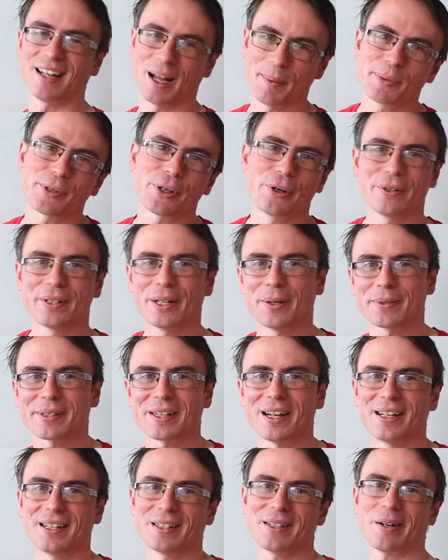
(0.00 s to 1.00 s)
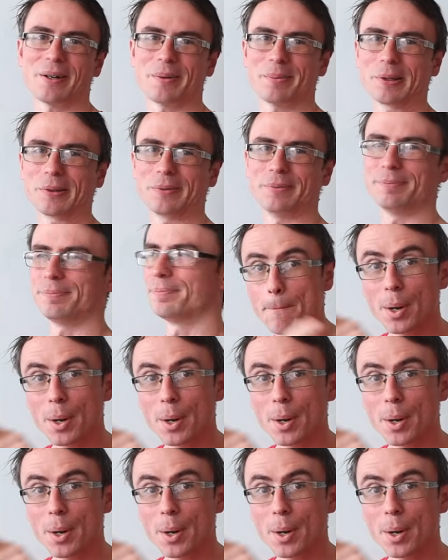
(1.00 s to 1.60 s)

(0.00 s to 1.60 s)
I'm sorry, that was kind of terrible.